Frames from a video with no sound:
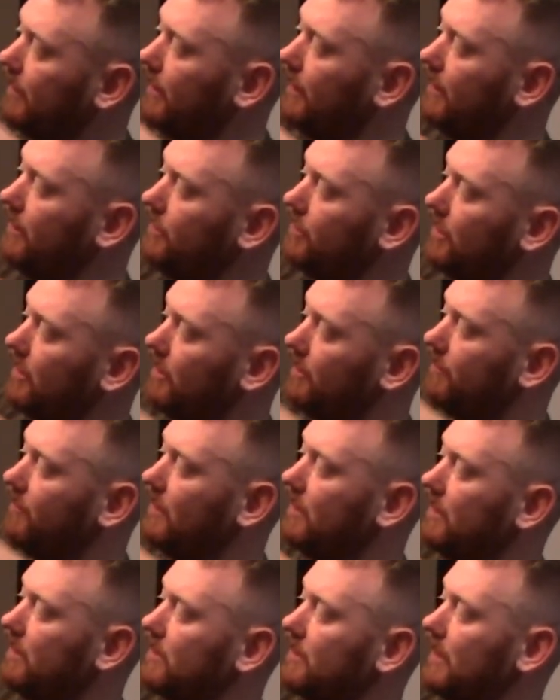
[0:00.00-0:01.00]
each of
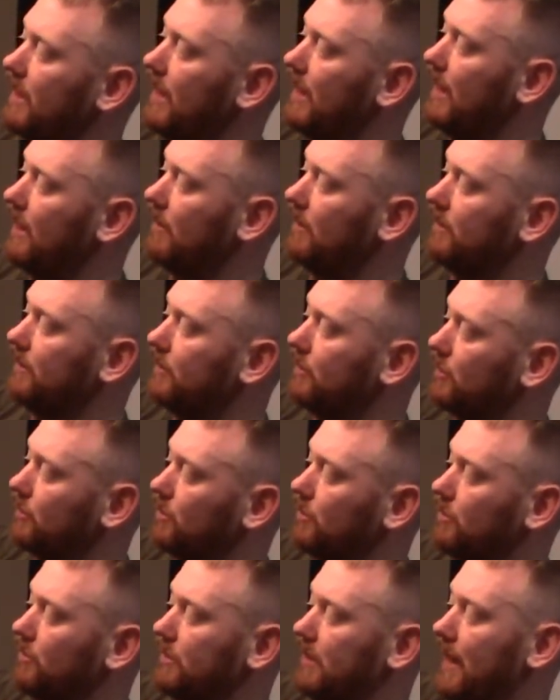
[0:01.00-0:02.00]
these Allen
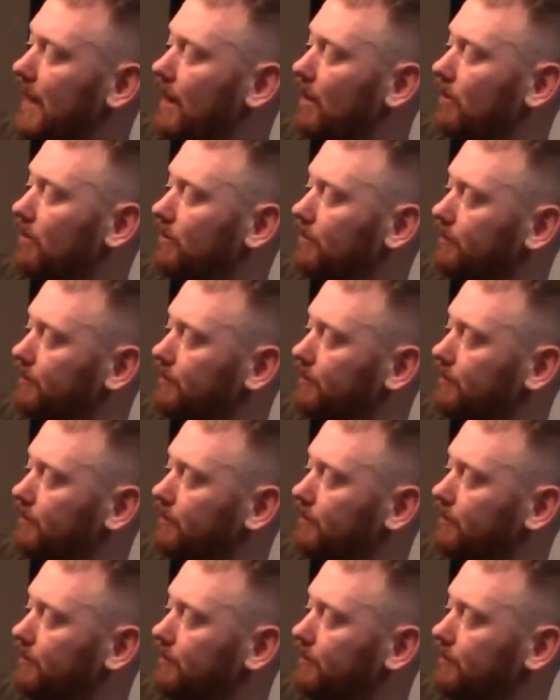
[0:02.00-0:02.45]
screws out.